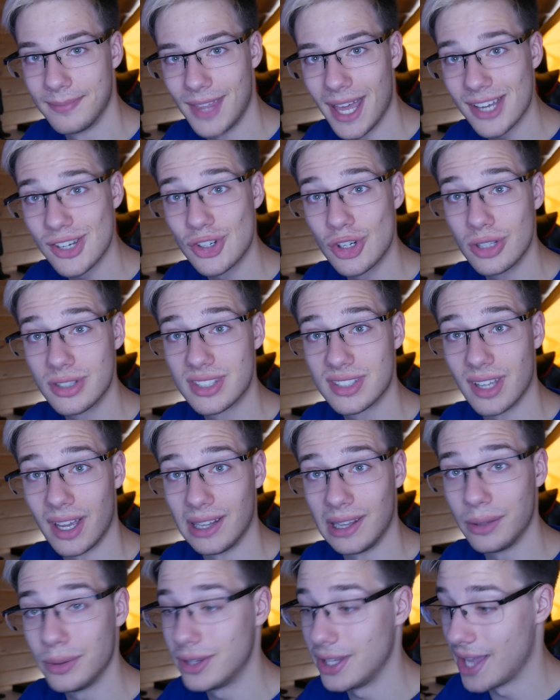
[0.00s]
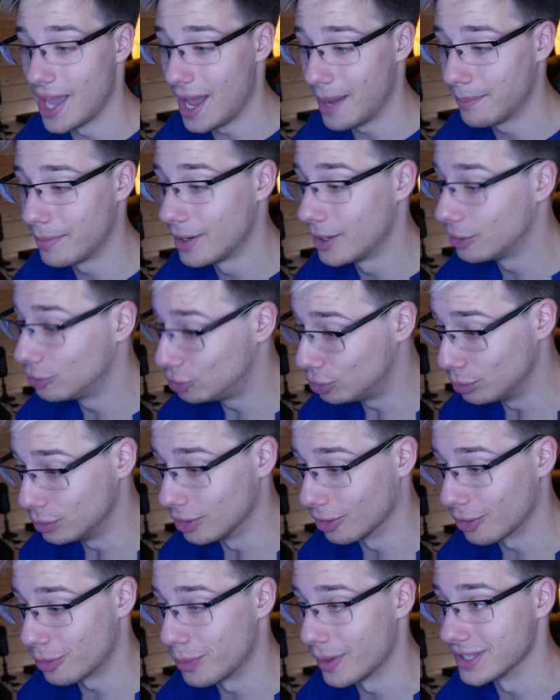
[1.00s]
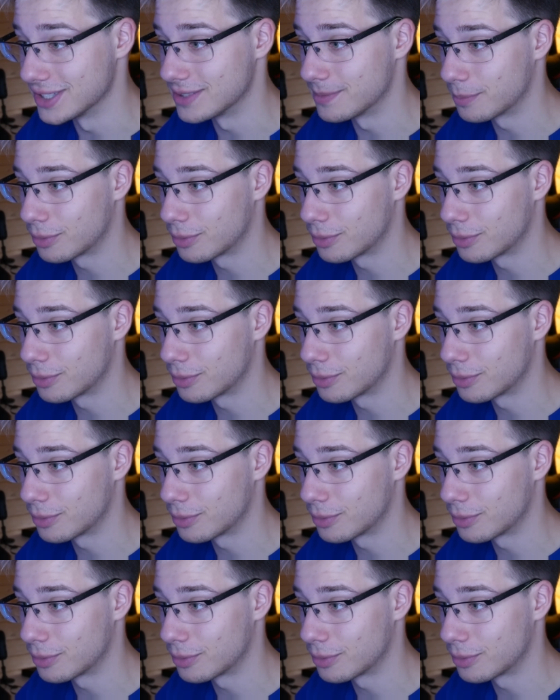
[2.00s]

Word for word: That should sideload the app to your Quest